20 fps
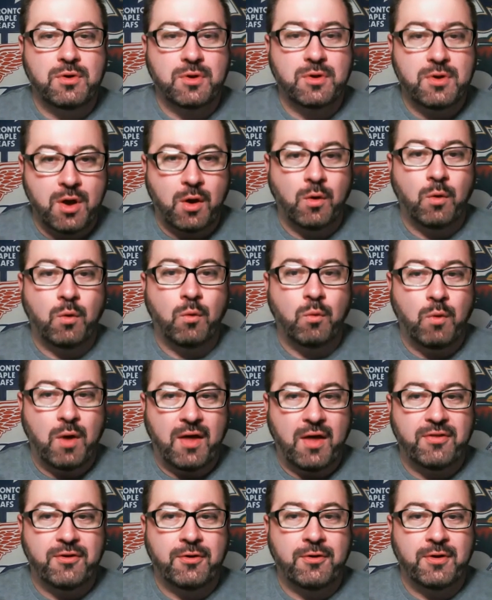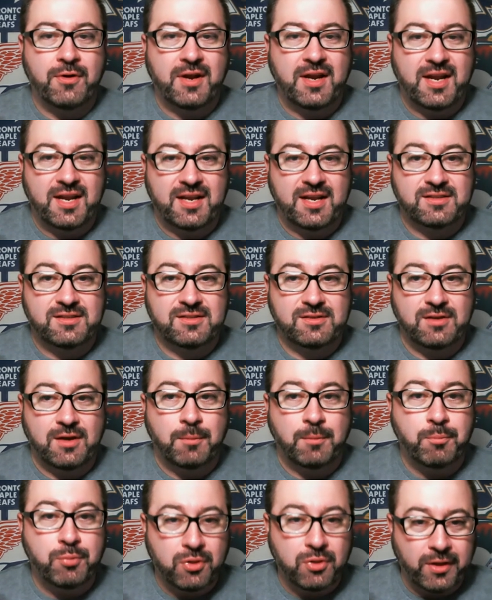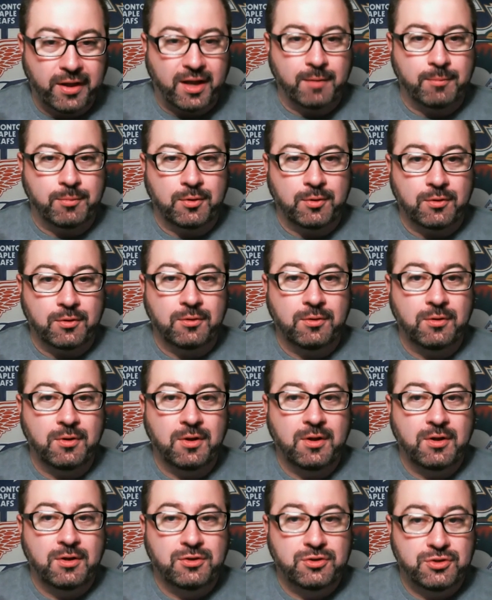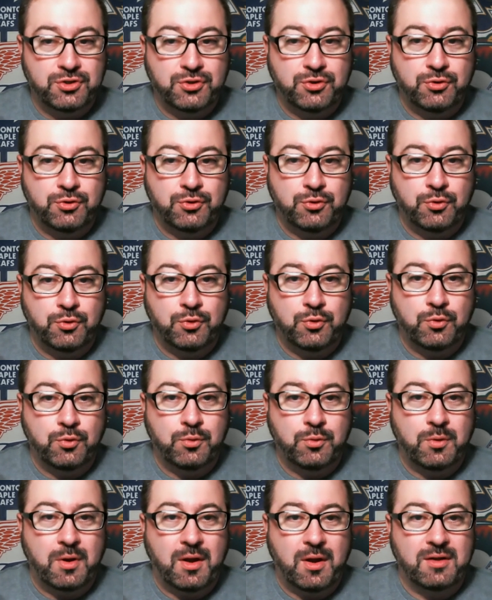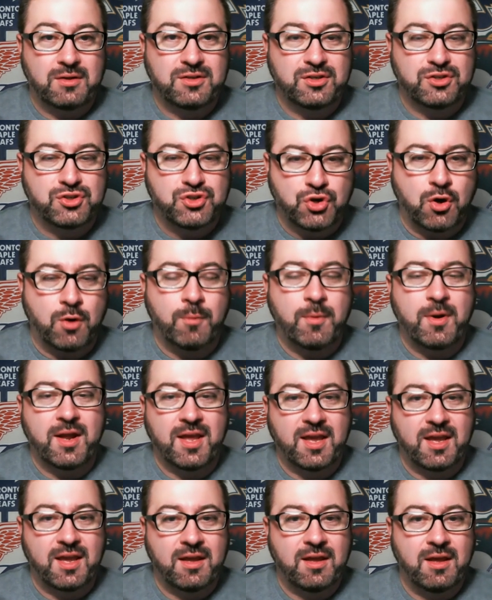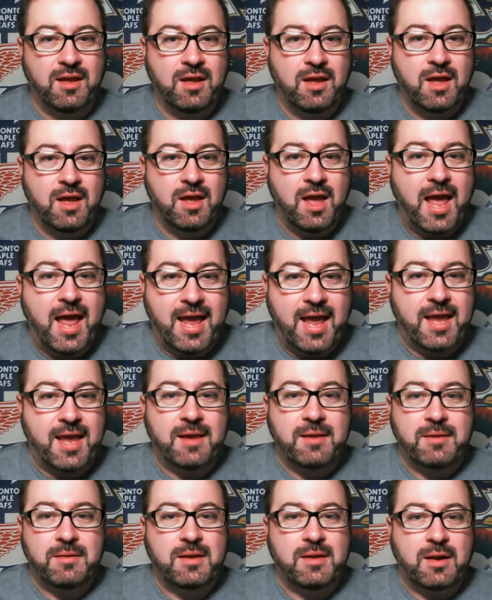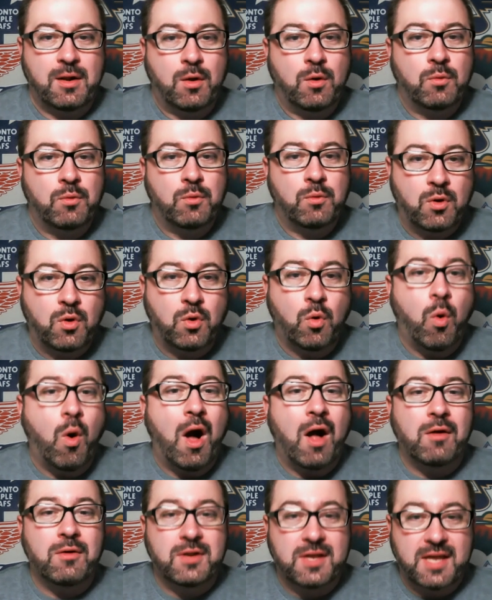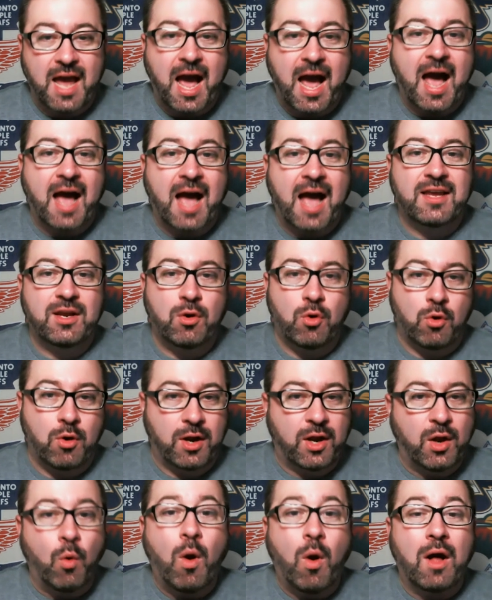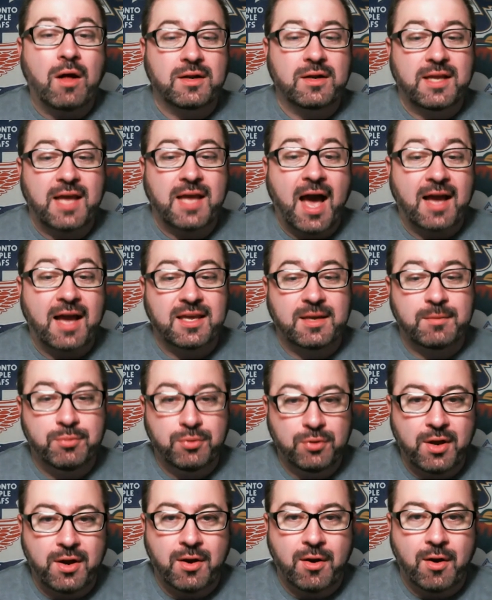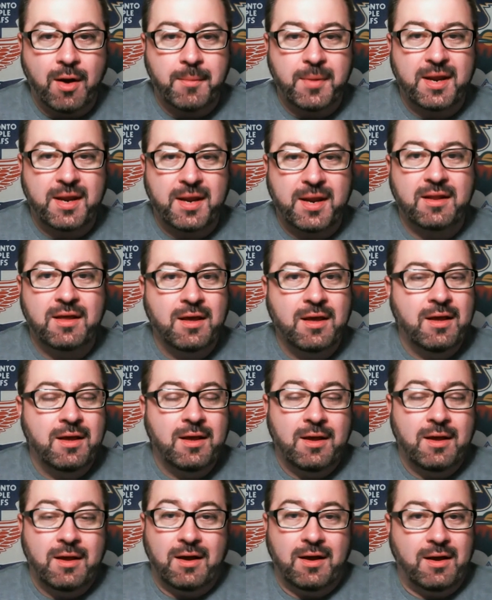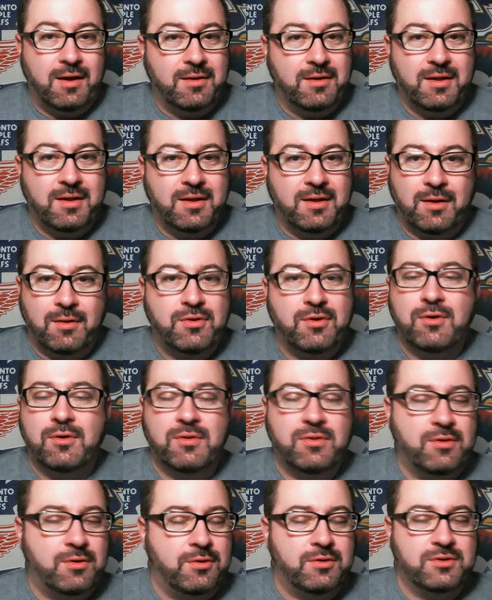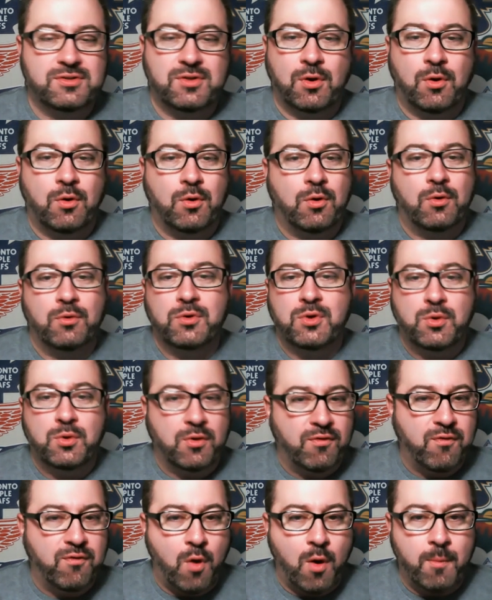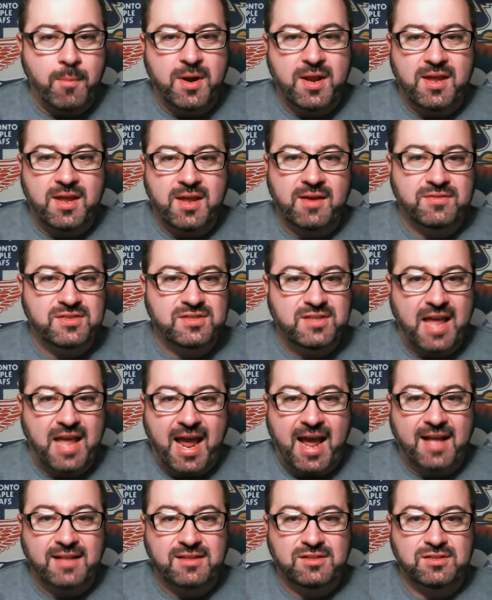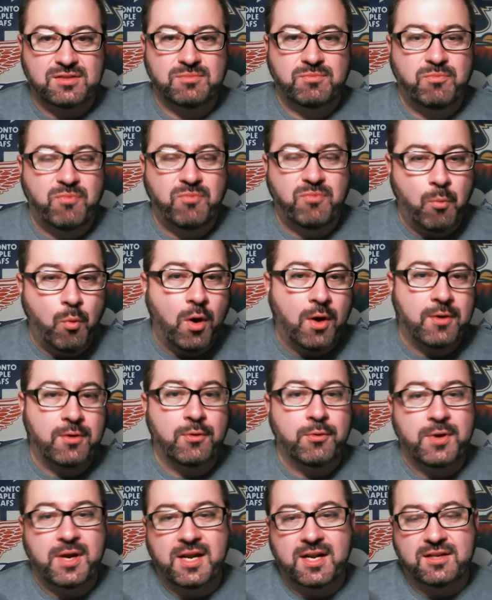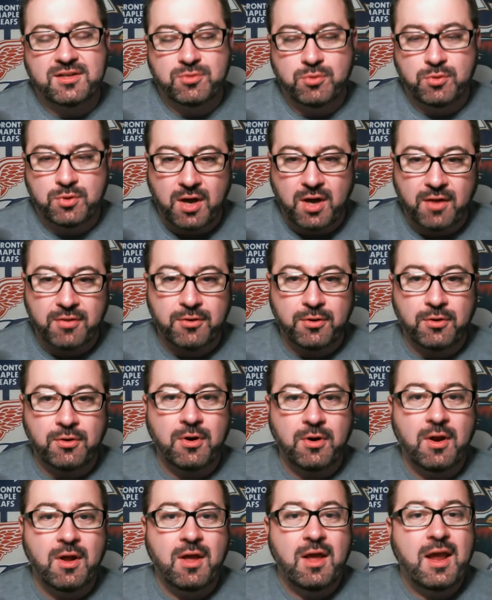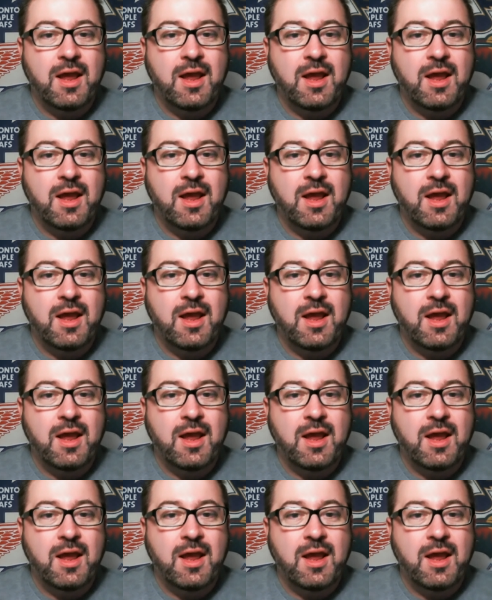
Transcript: know whether it's applicable to determining a quality hockey or a quality hockey player. I mean, there's the whole uniformity of stats from one arena to another.